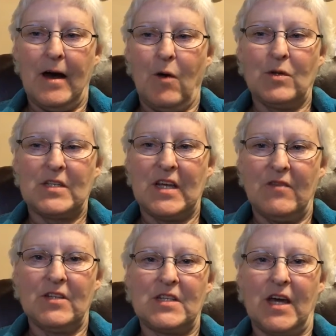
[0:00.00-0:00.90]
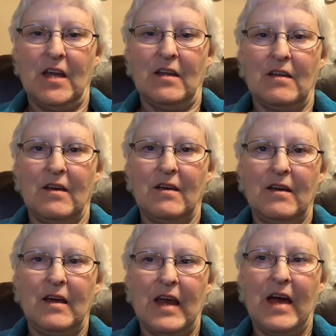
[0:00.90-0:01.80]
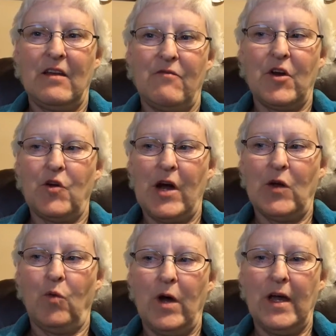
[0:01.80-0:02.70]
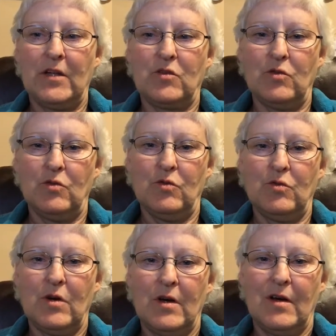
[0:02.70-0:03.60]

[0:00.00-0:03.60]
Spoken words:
I was devastated, and I had to figure out a way to